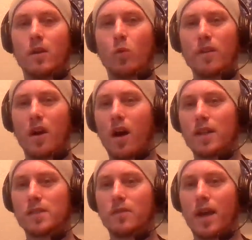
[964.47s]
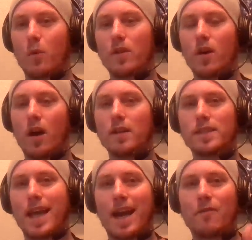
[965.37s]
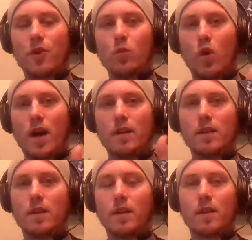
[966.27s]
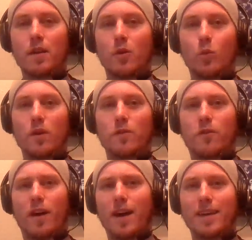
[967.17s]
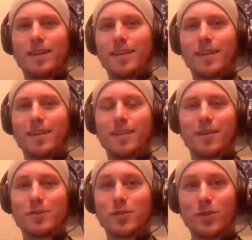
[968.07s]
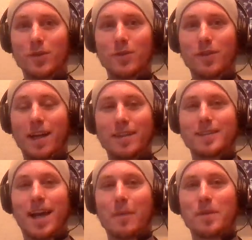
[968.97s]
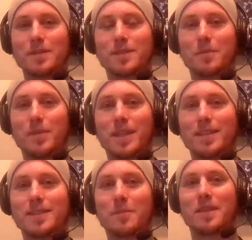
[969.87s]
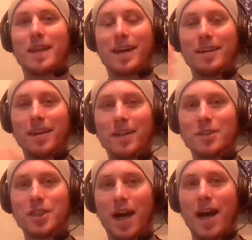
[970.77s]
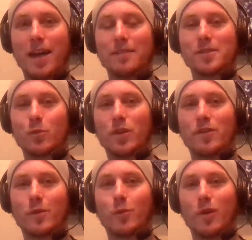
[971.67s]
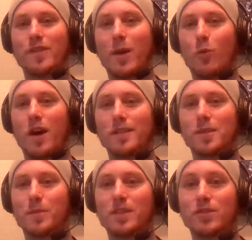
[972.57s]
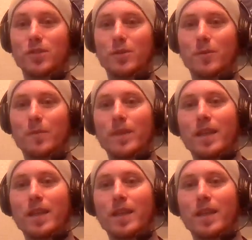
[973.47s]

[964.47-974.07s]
What are the odds of that? What are the odds that everyone would find the truth that just happens to be something that jives with what they want to be true?